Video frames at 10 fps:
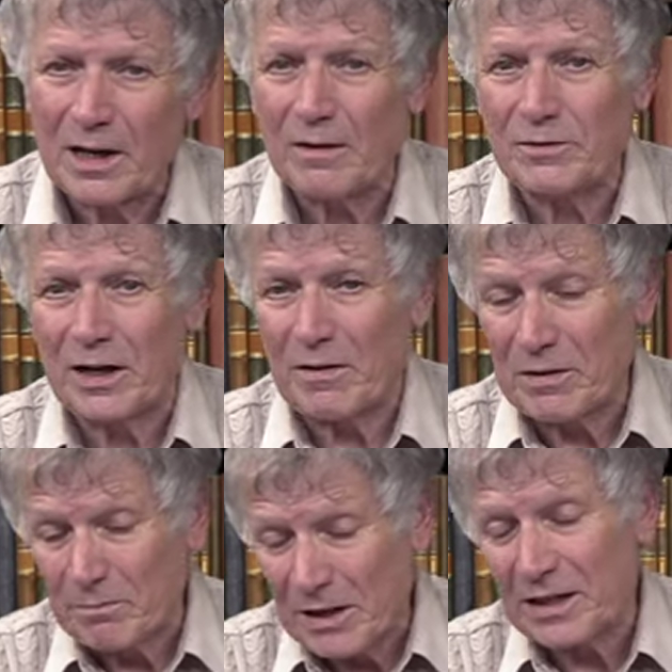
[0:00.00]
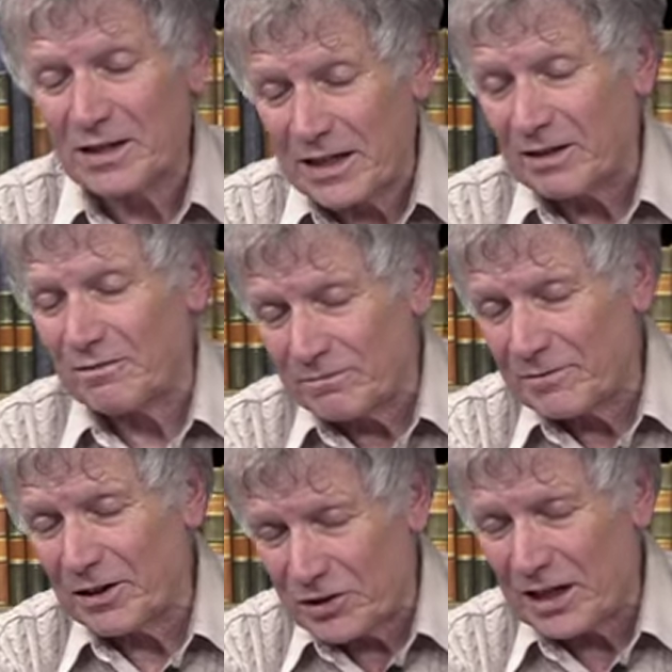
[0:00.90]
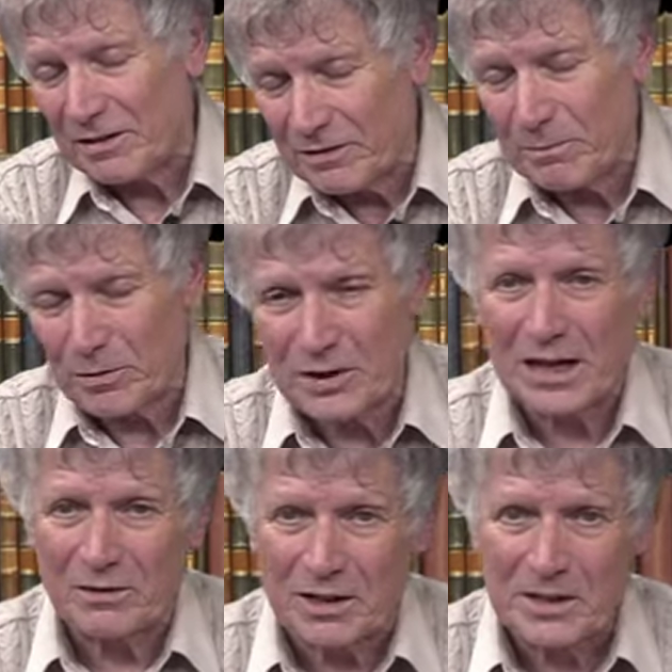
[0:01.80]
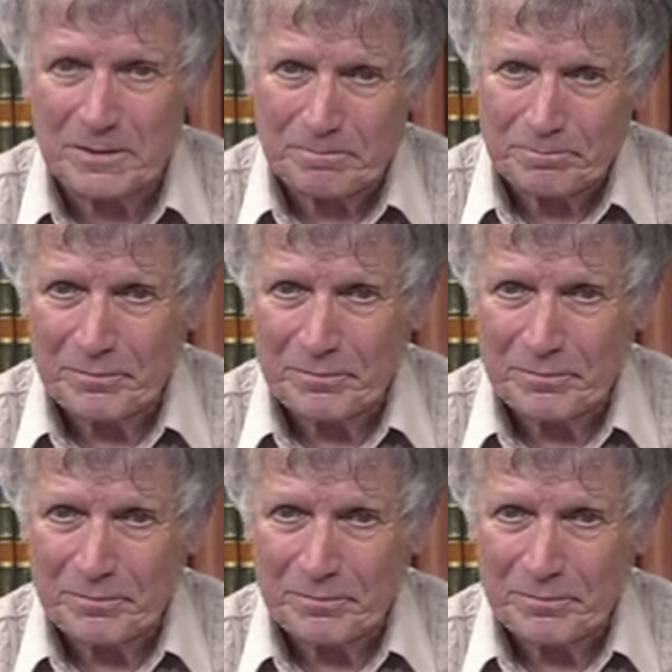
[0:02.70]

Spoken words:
after having been herself a protagonist.